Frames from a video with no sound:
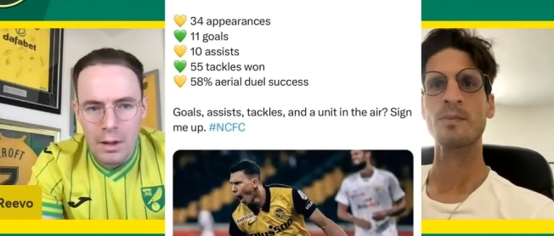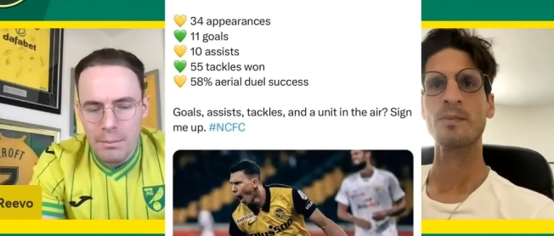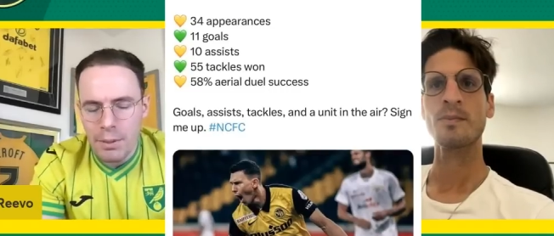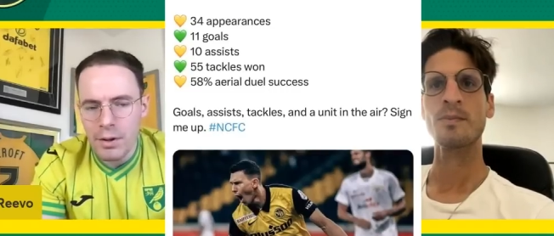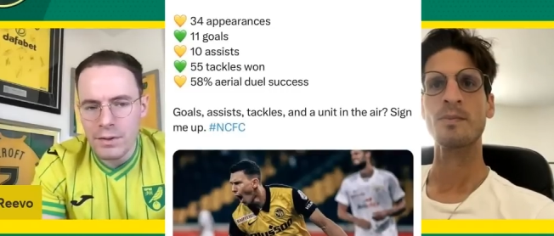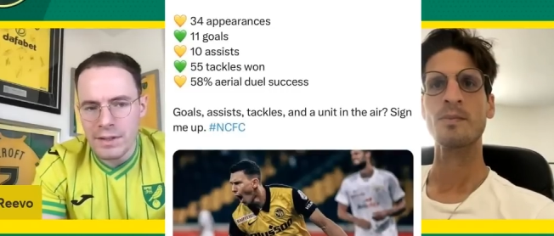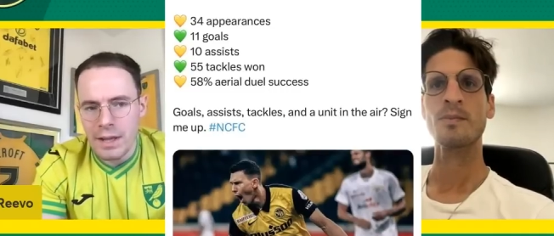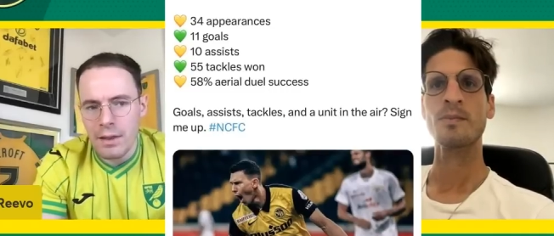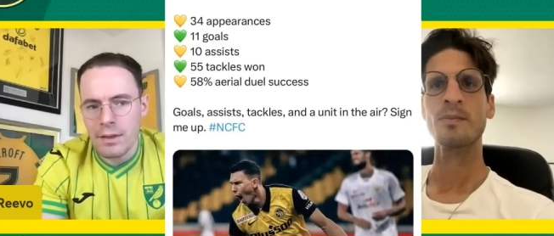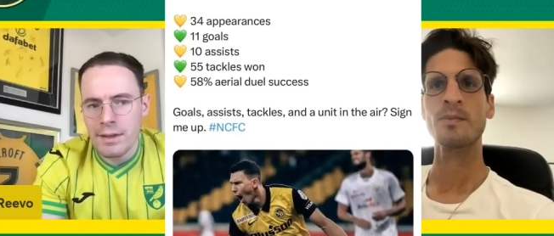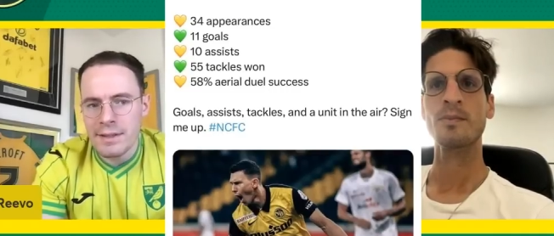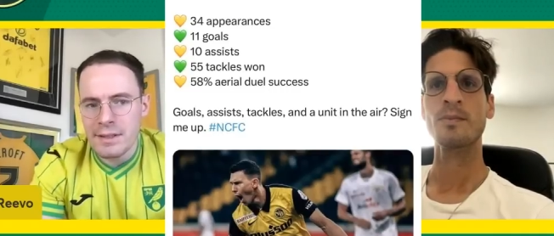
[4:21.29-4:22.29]
Speaker 1: pulled together
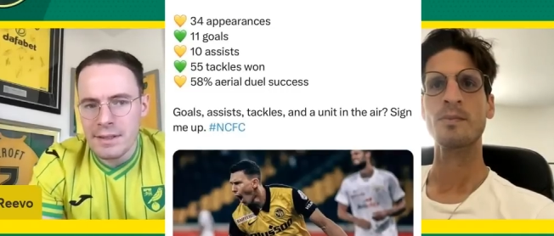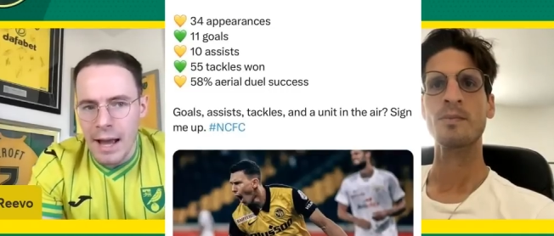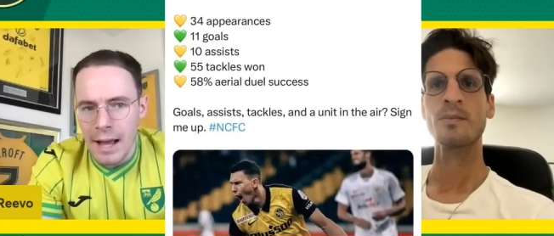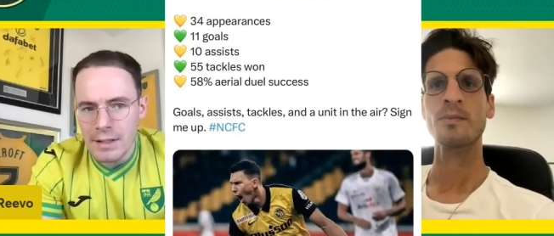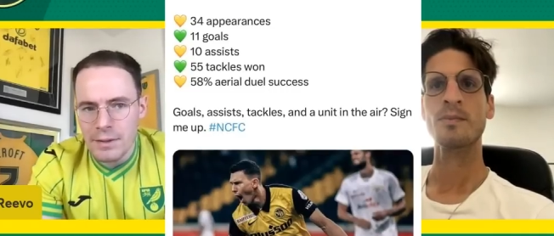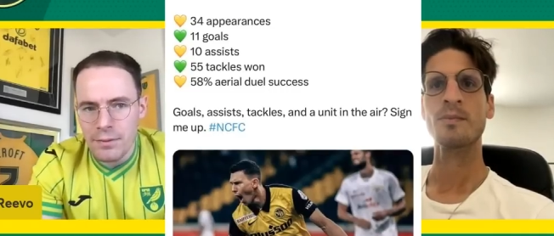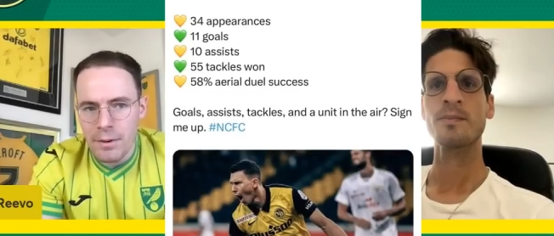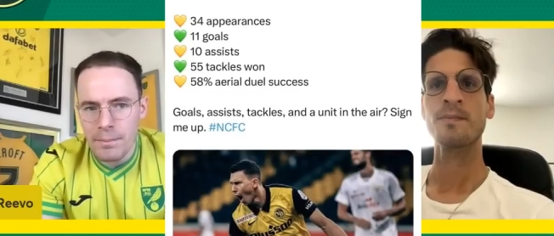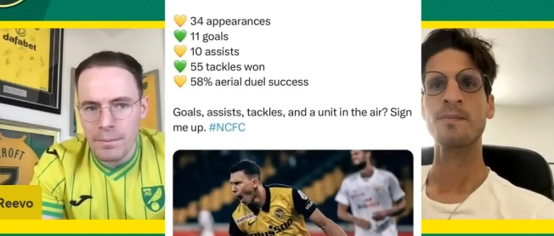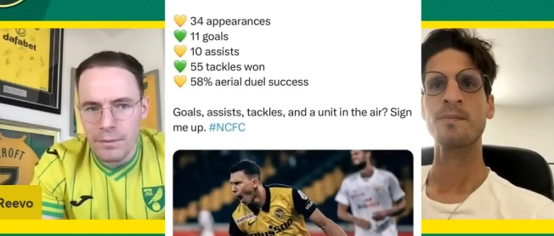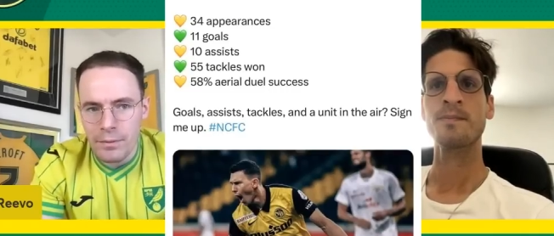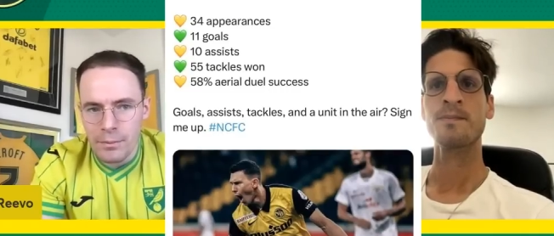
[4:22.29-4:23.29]
these stats
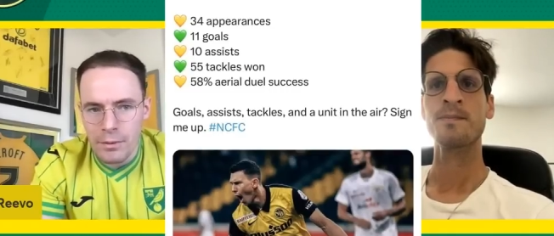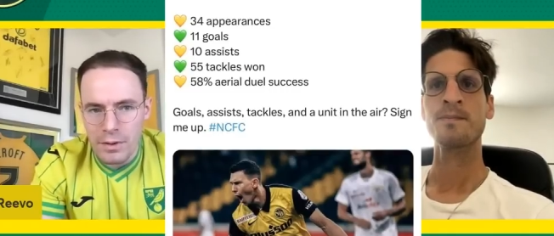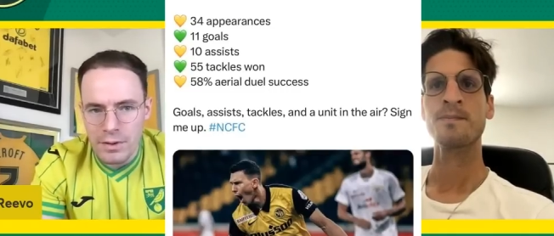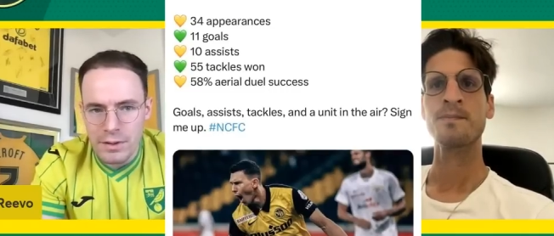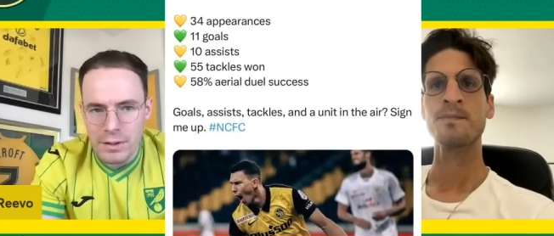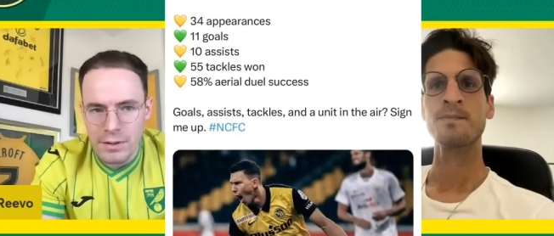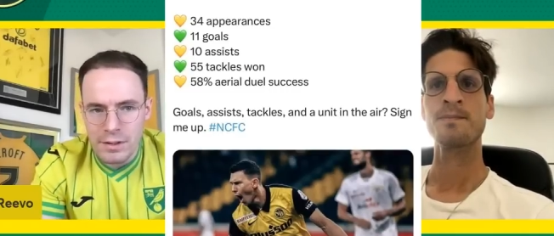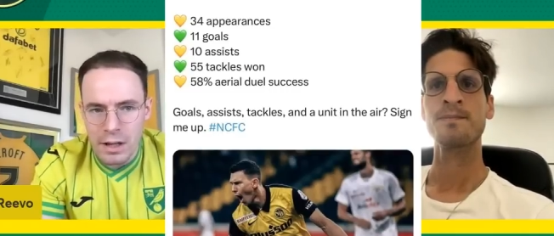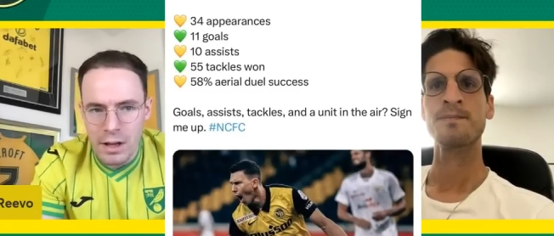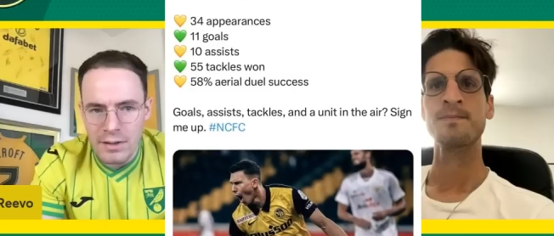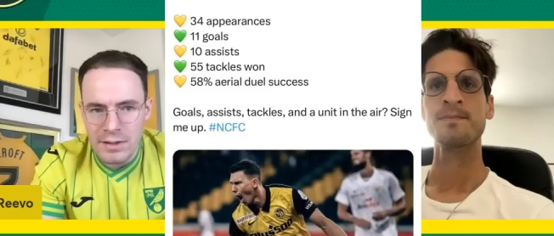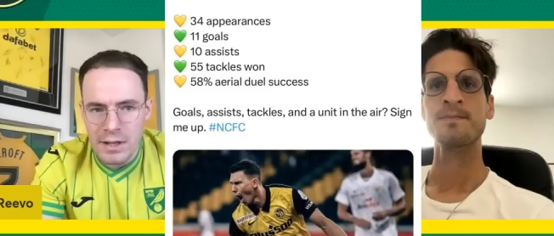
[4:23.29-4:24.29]
from from Christians
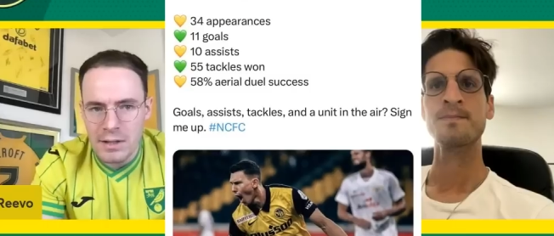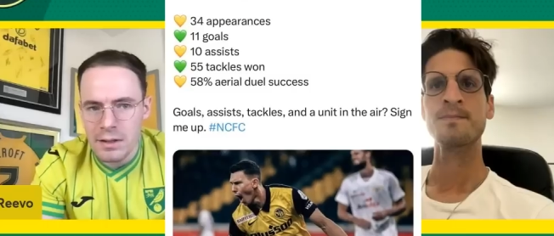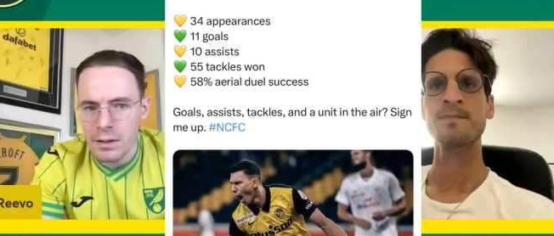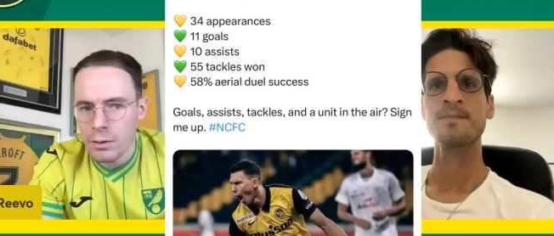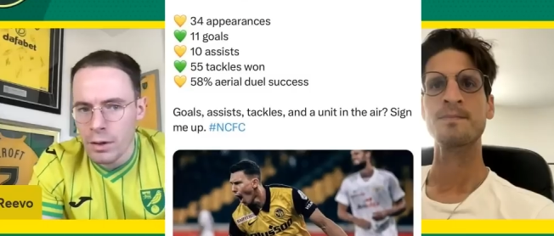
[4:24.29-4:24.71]
last season in,